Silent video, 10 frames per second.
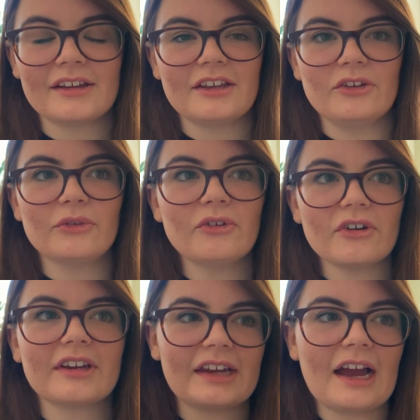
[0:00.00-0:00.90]
You're not
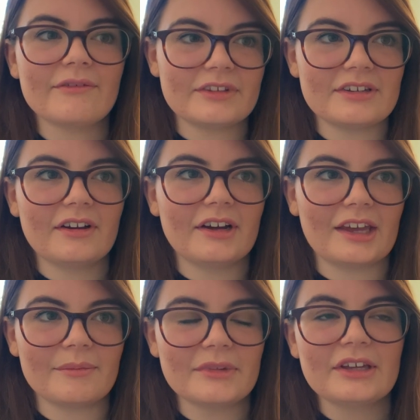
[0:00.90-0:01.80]
going to have the
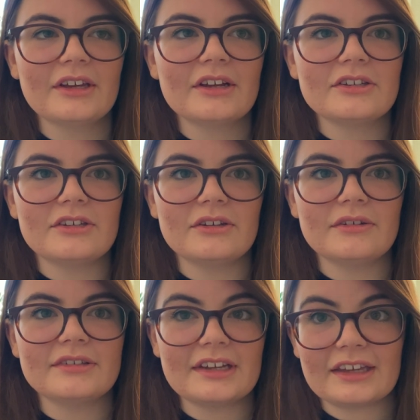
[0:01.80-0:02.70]
time to
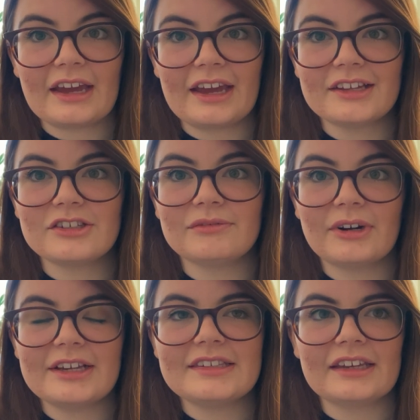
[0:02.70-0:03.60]
dedicate to
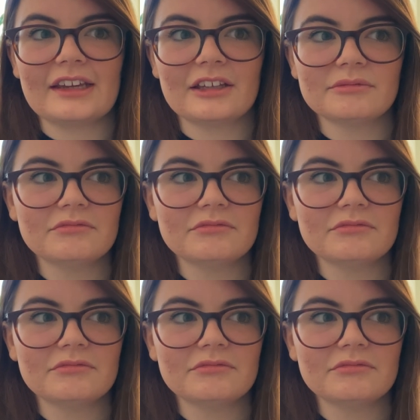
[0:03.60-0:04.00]
writing